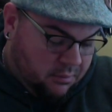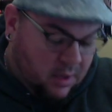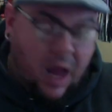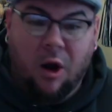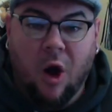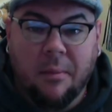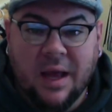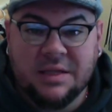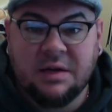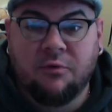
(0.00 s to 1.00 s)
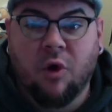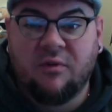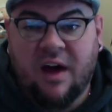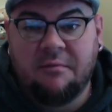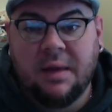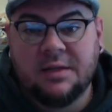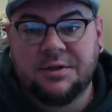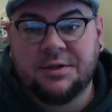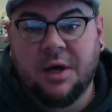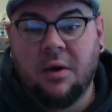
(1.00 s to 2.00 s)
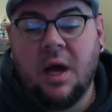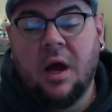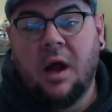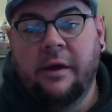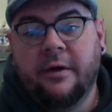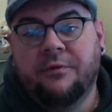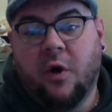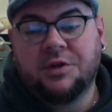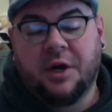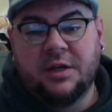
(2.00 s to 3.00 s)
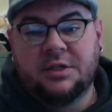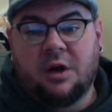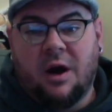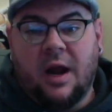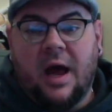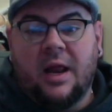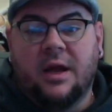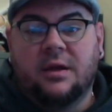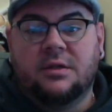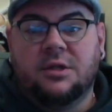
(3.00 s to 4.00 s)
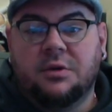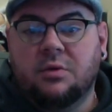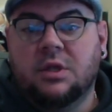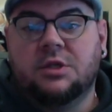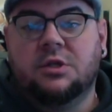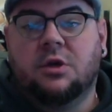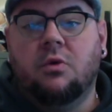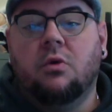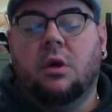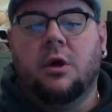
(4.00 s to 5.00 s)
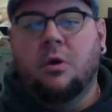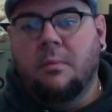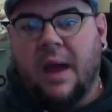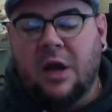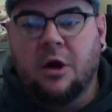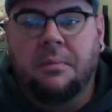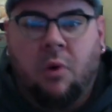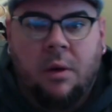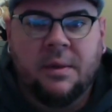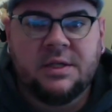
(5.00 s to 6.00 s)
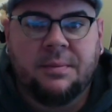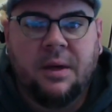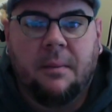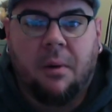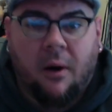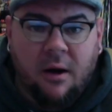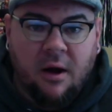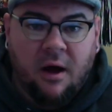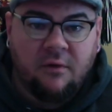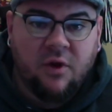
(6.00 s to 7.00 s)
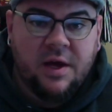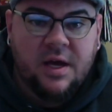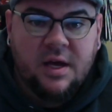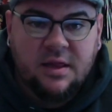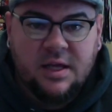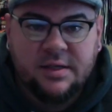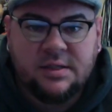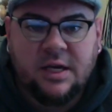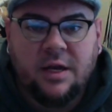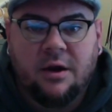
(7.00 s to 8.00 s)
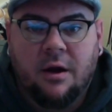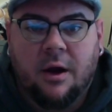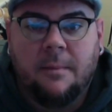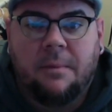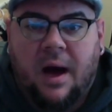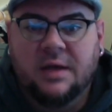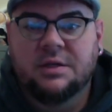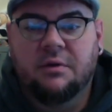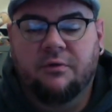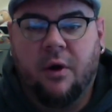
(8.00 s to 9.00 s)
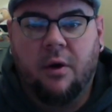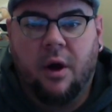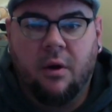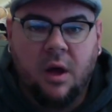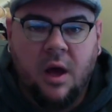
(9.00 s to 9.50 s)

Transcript: I'm guessing 45 minutes or so, folks are going to start heading to the school who made an appointment to be a part of the senior composite photo.